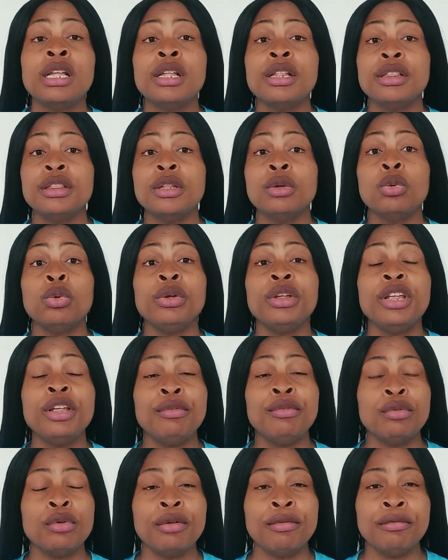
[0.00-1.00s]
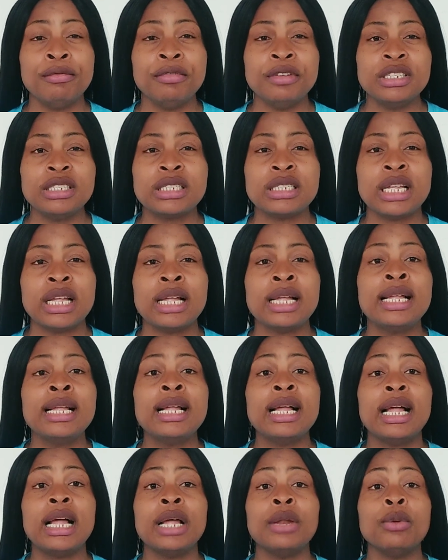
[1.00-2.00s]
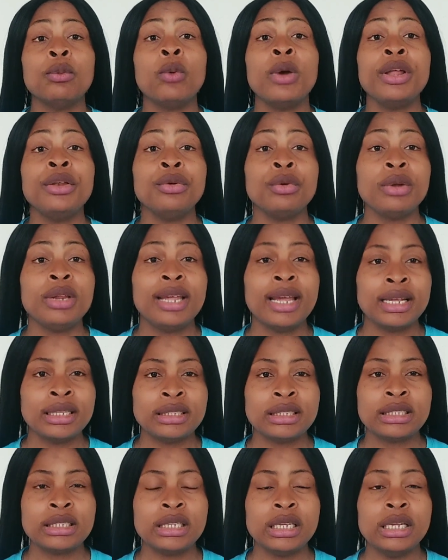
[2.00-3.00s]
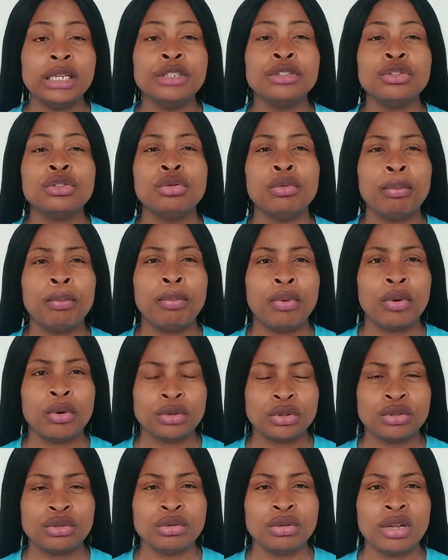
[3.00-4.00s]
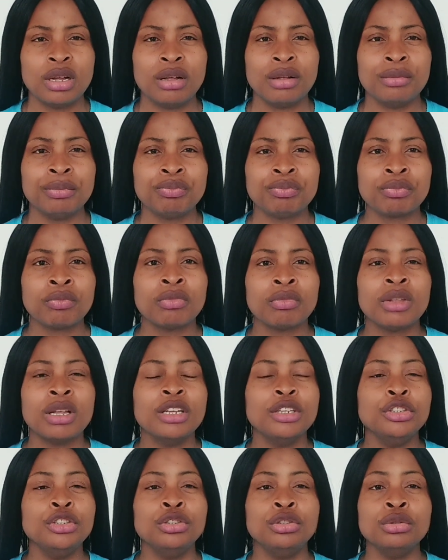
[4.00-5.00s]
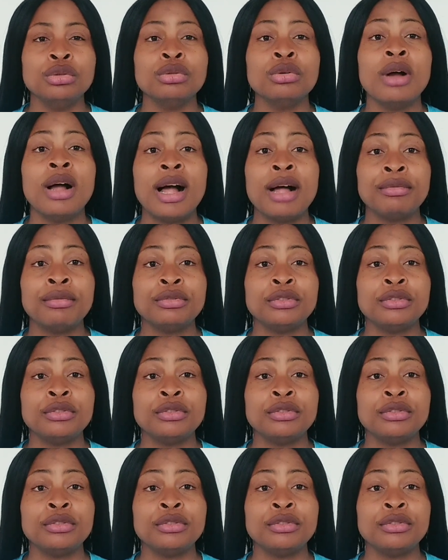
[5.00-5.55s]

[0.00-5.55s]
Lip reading: they will give you a visa. And when you get into Portugal, you have